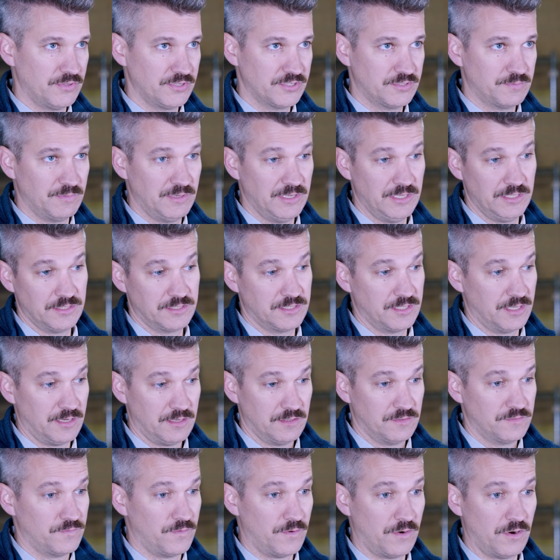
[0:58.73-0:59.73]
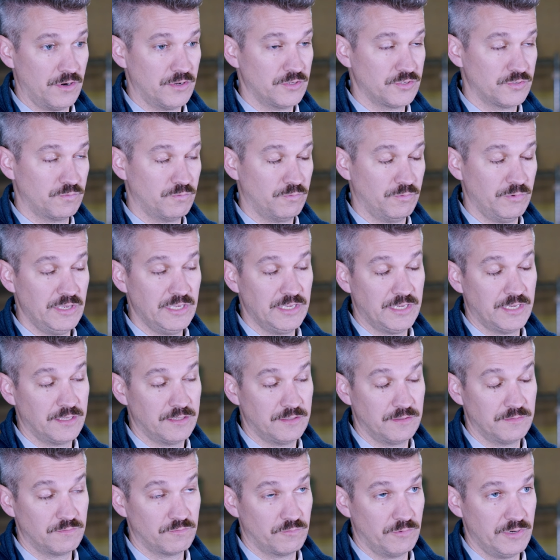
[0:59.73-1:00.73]
This means that as far as we
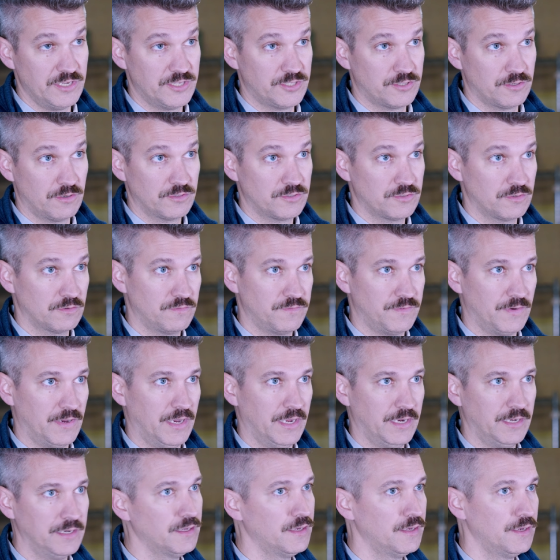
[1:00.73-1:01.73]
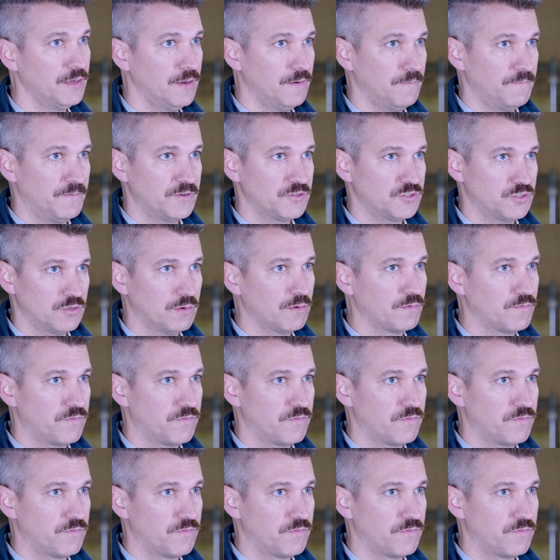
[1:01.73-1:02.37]
can research or find, there's no